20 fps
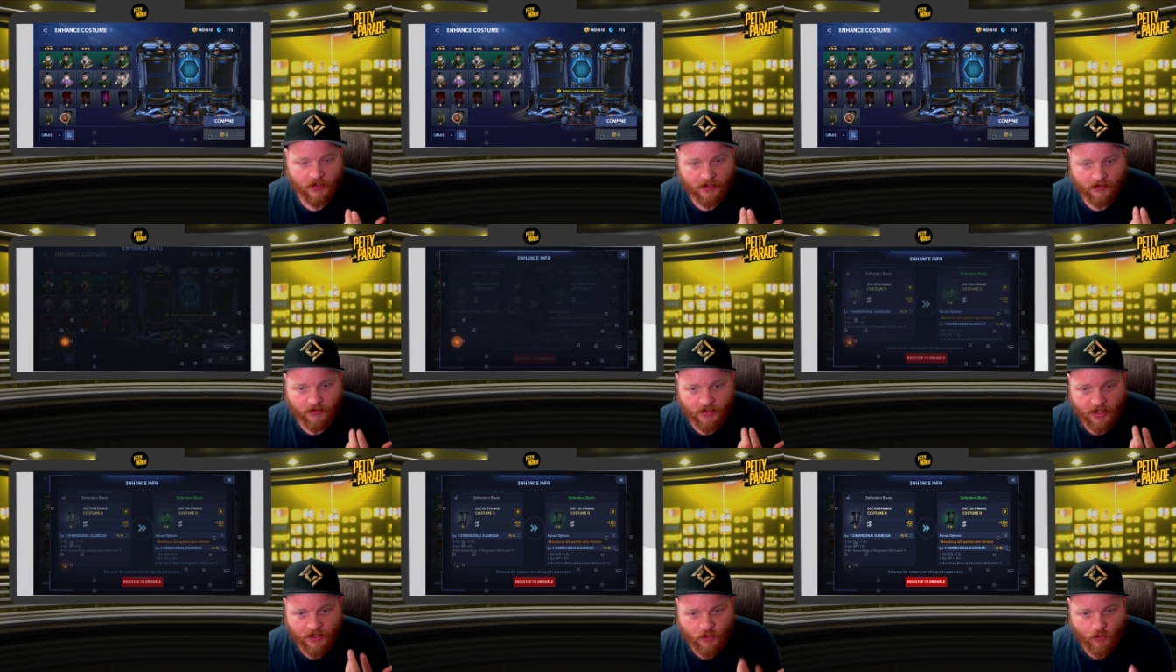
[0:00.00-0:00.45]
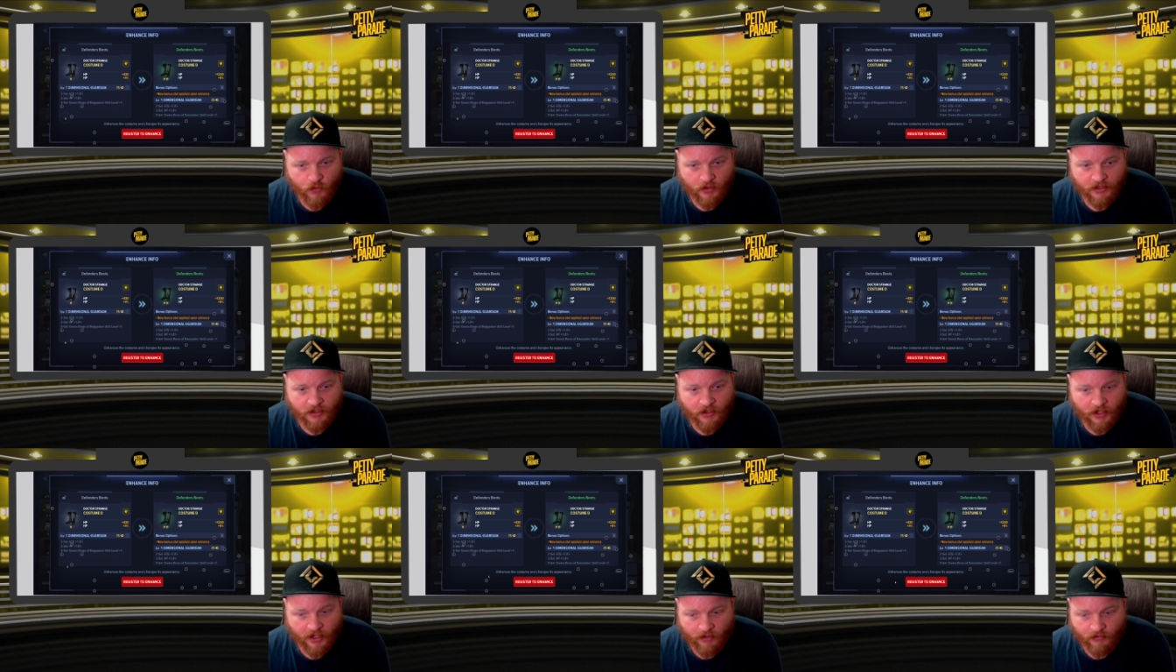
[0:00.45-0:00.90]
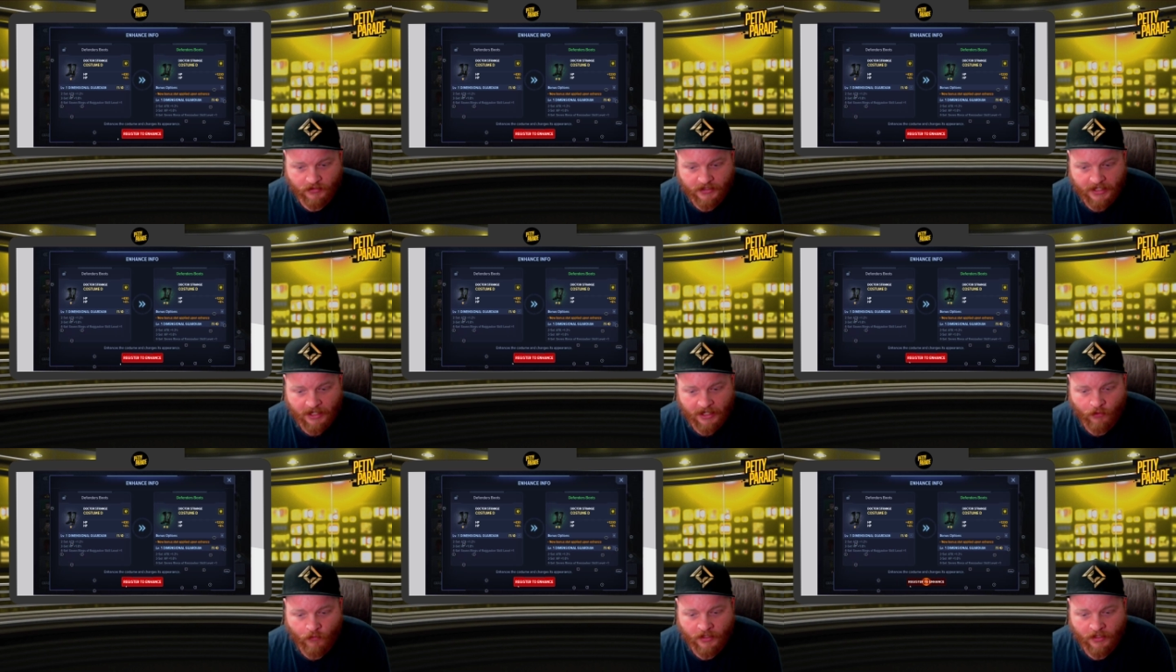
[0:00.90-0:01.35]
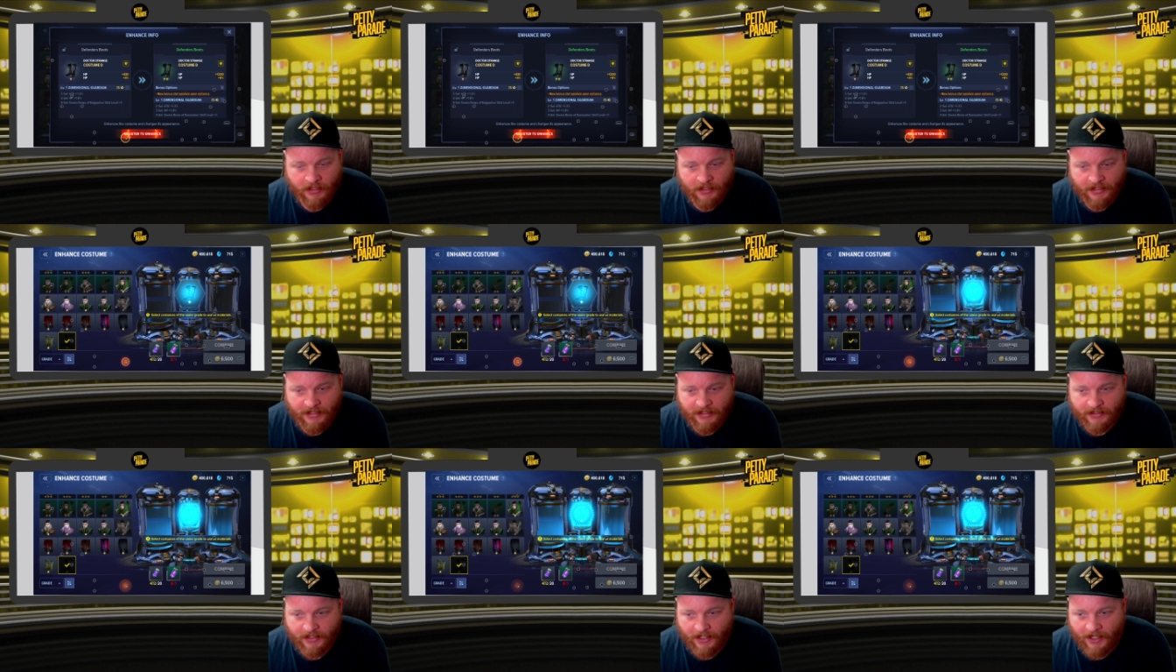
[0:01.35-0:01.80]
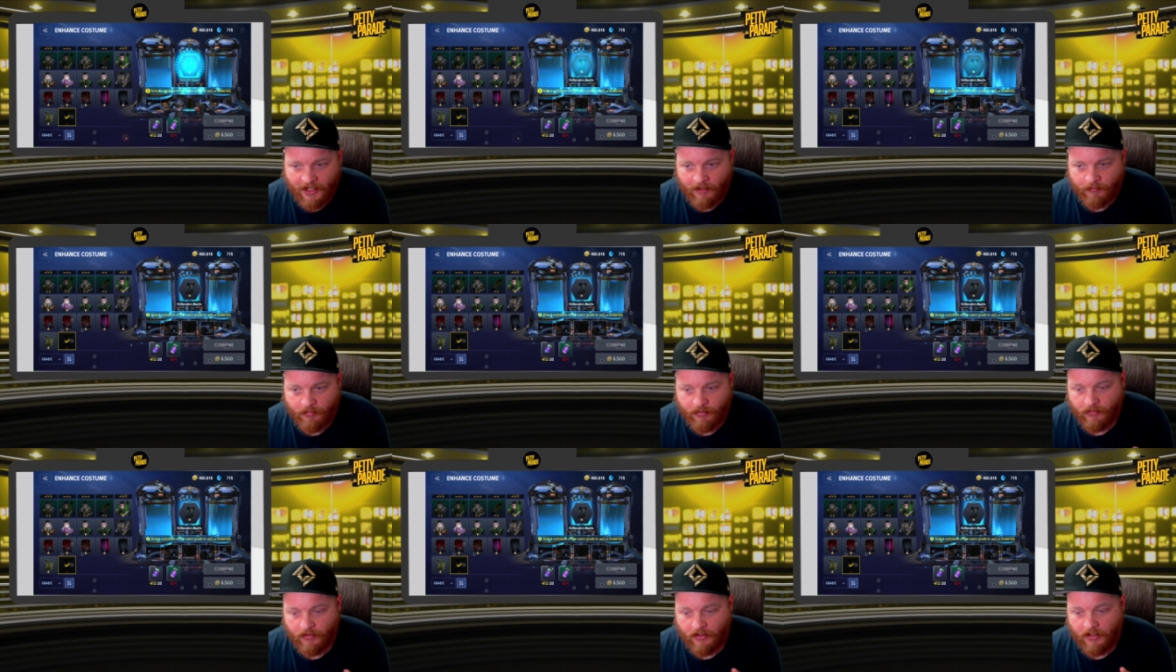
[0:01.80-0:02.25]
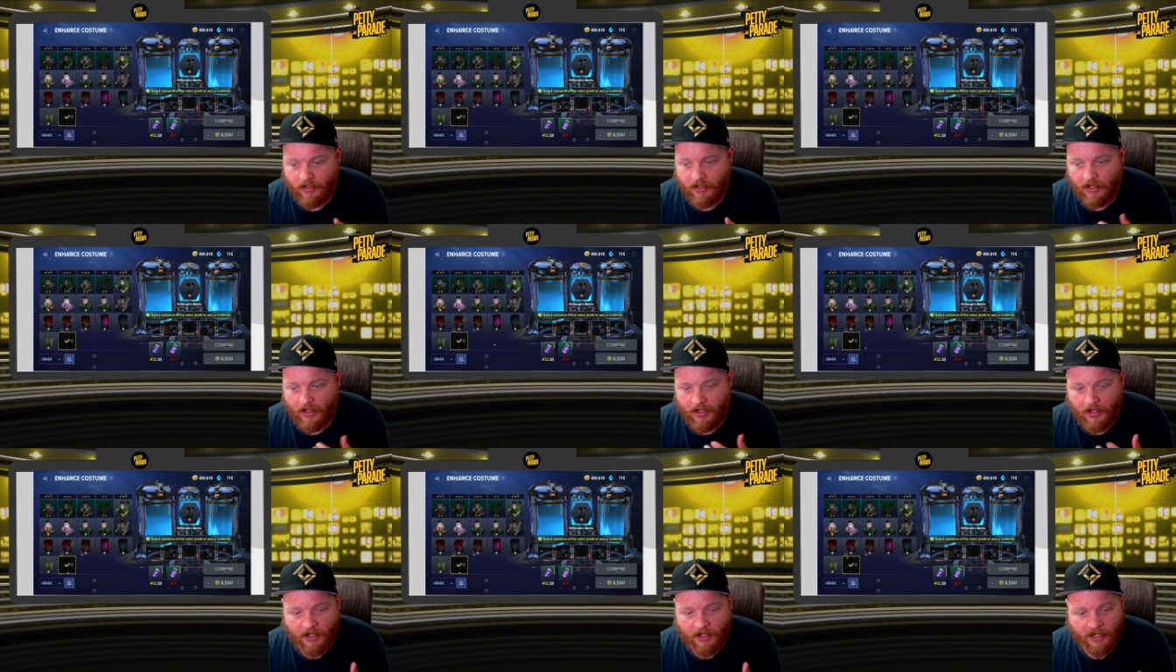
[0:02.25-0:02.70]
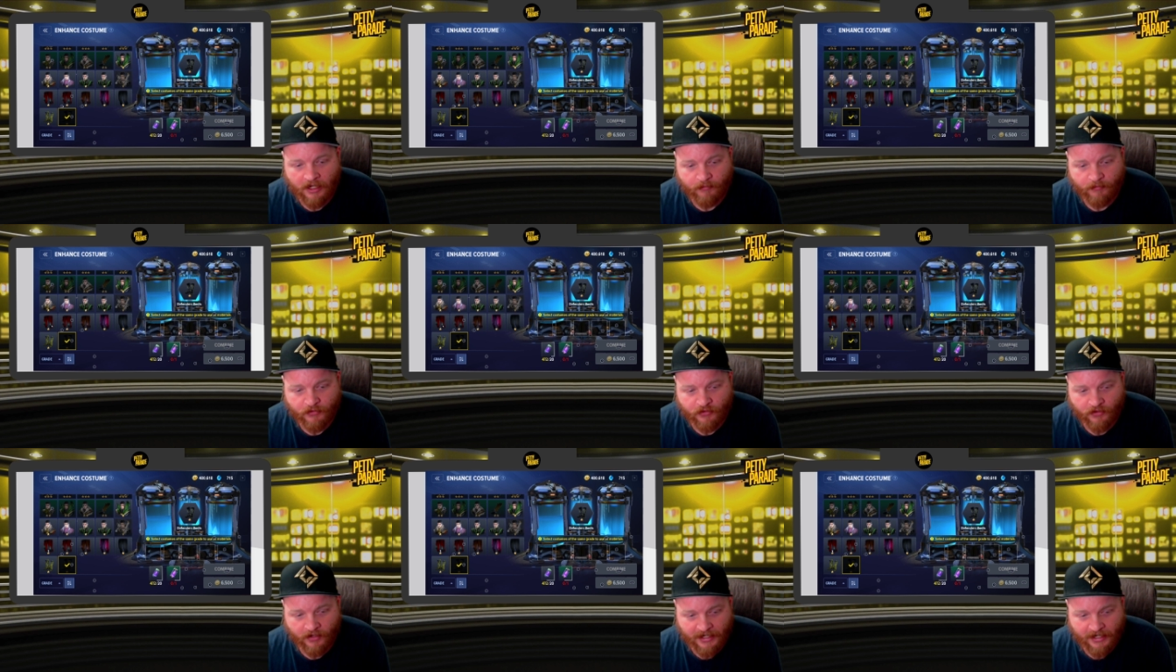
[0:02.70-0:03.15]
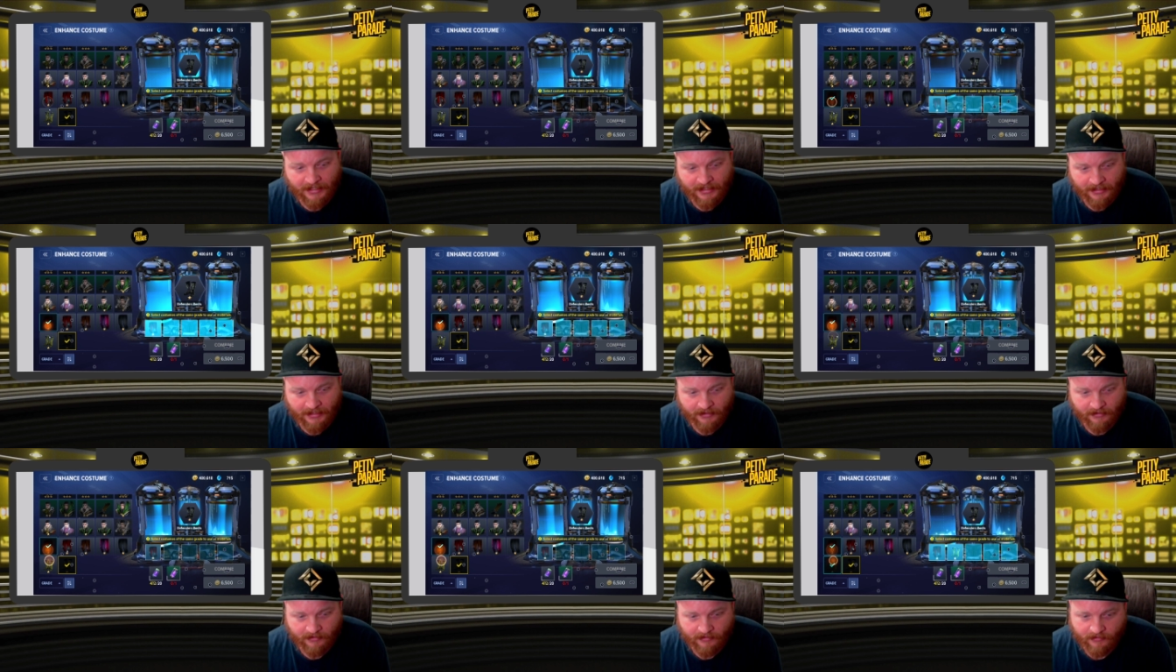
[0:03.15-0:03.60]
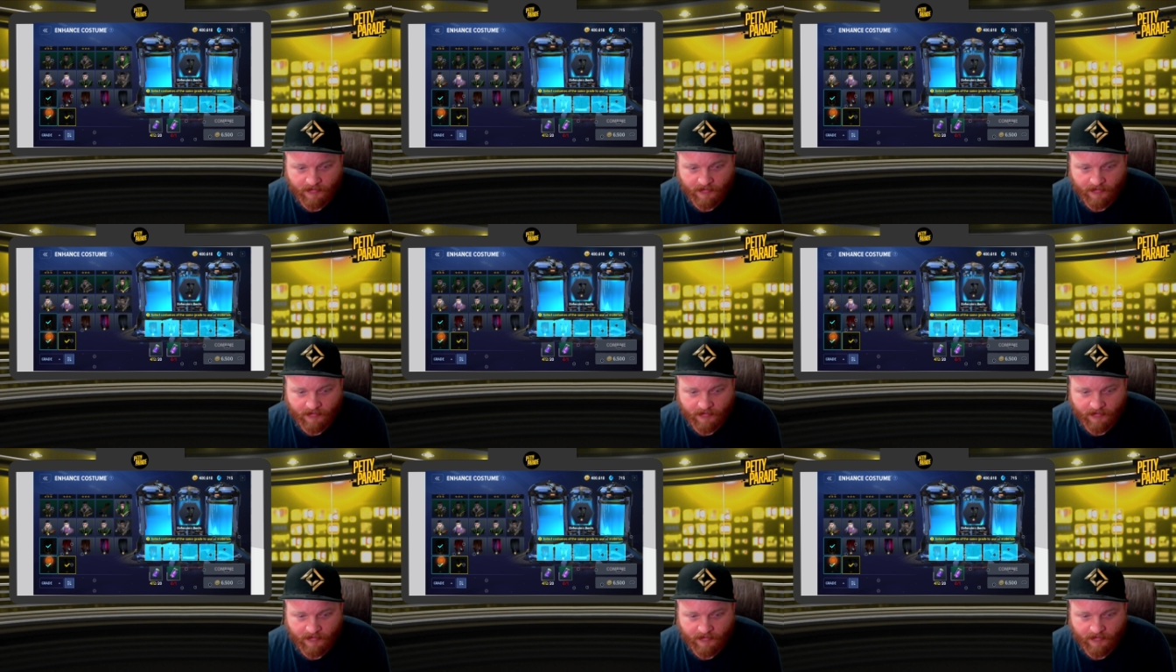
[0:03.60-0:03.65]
then you would, take one of these up, upgrade it.